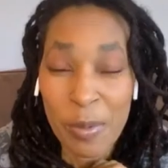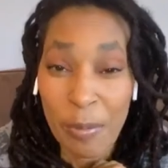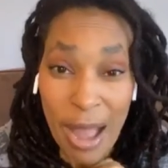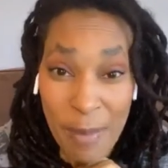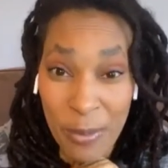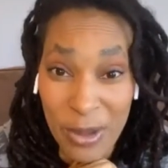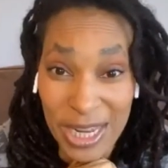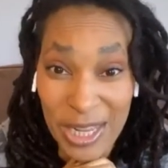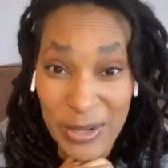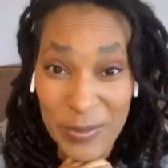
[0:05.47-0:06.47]
me pop on
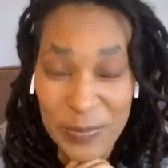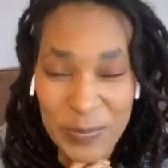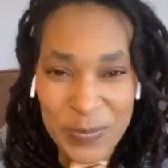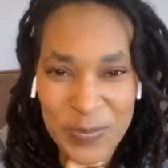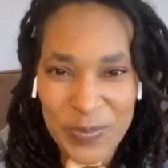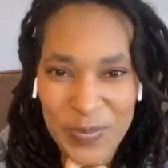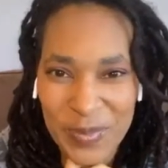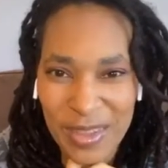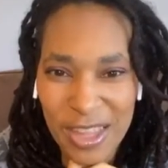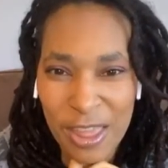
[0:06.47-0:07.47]
here.
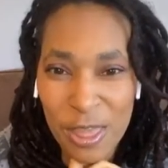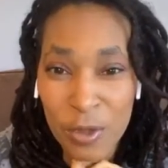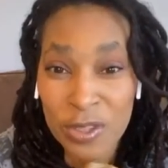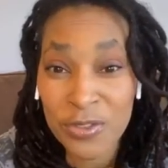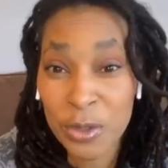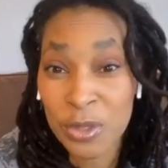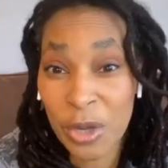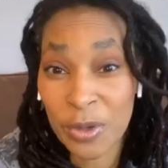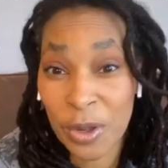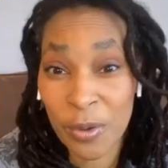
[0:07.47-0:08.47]
Those of you who
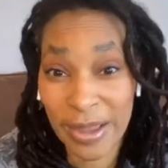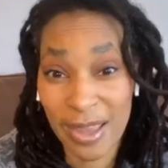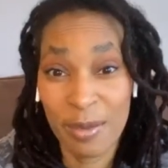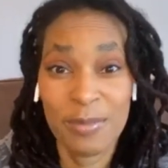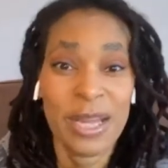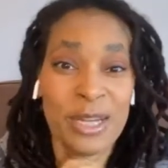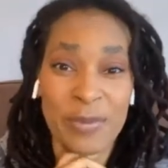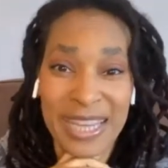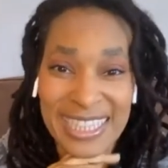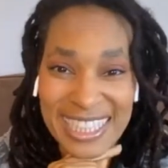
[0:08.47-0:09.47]
don't know who I am, Doctor
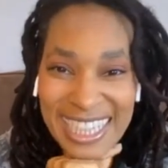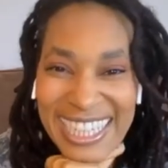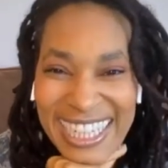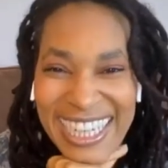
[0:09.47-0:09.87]
Maiysha,